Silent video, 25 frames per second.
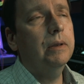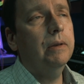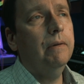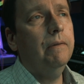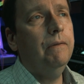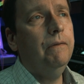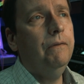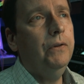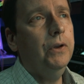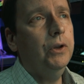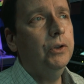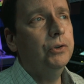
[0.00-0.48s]

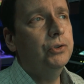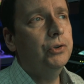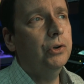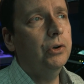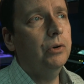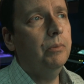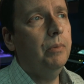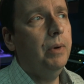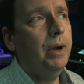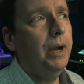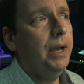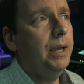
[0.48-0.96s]

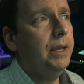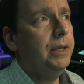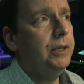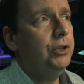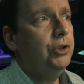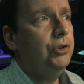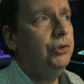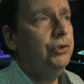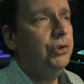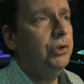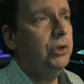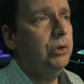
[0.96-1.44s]
filter my
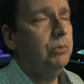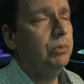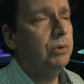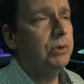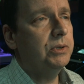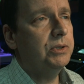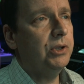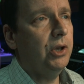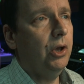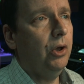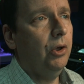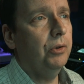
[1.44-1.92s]
YouTube
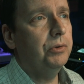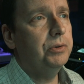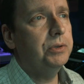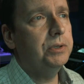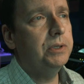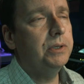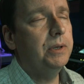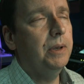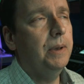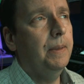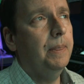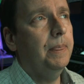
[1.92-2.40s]

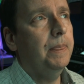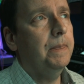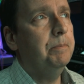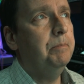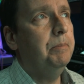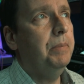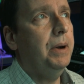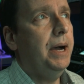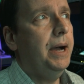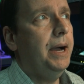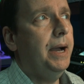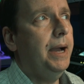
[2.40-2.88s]
results
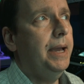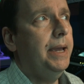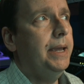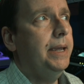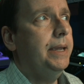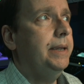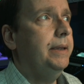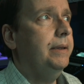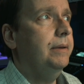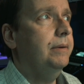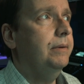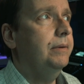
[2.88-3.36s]

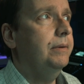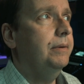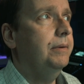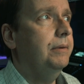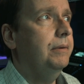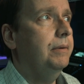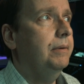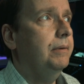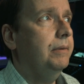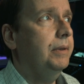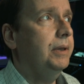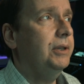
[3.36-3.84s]
by
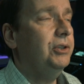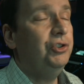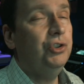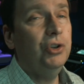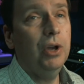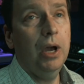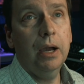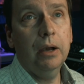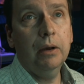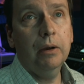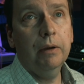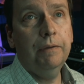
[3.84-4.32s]
like
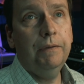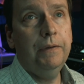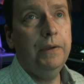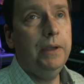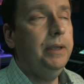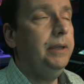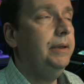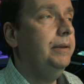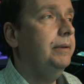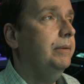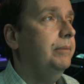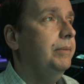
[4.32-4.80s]

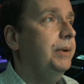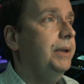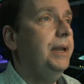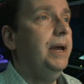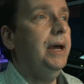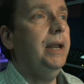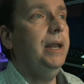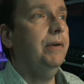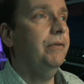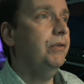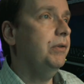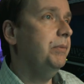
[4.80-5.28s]
geography, but
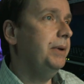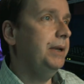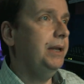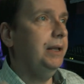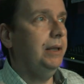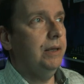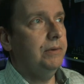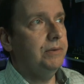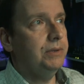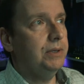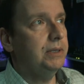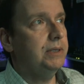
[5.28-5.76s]
not everybody
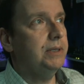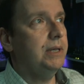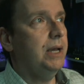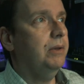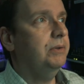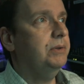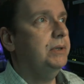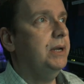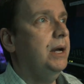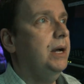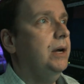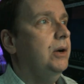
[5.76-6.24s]
lives in
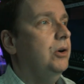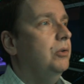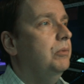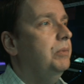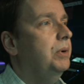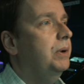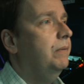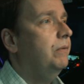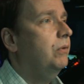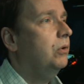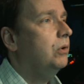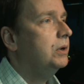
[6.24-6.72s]
South Tahoe.
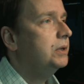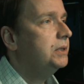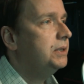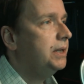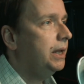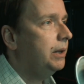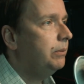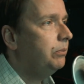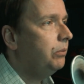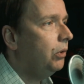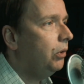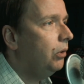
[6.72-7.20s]
But for
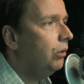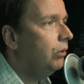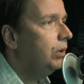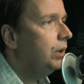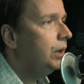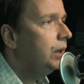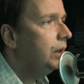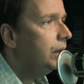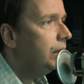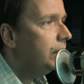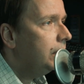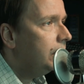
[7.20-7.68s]
example,
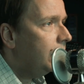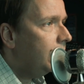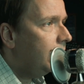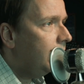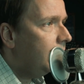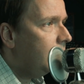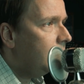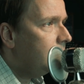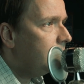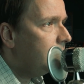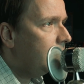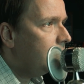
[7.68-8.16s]

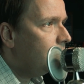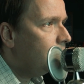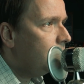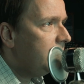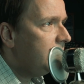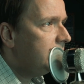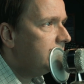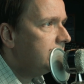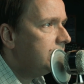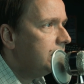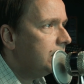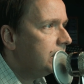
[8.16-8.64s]
um,
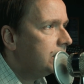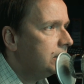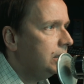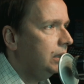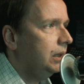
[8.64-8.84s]
week six